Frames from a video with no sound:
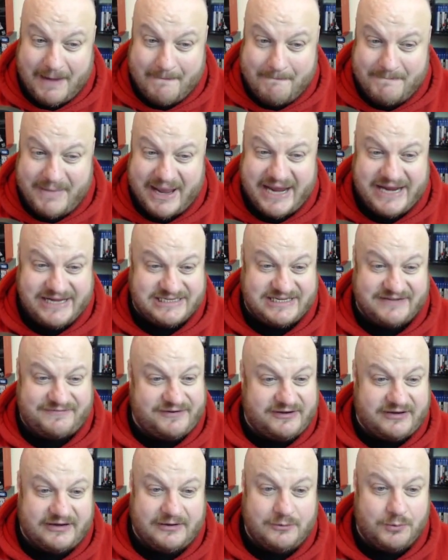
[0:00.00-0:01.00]
amazed if
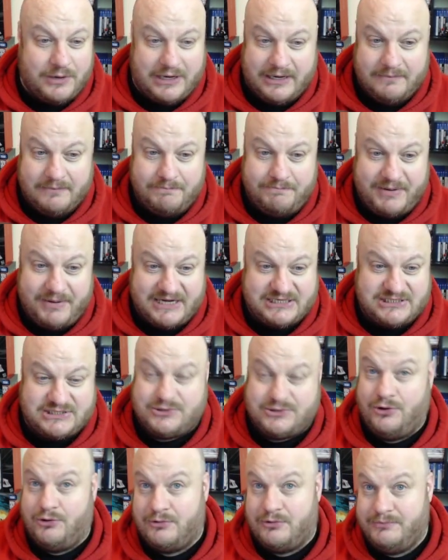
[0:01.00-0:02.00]
it didn't win Best
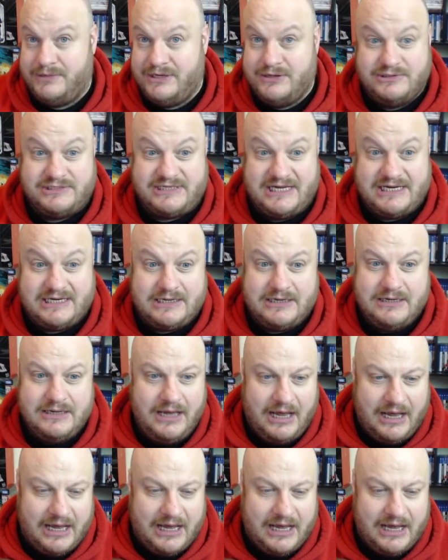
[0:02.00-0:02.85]
Score and Music,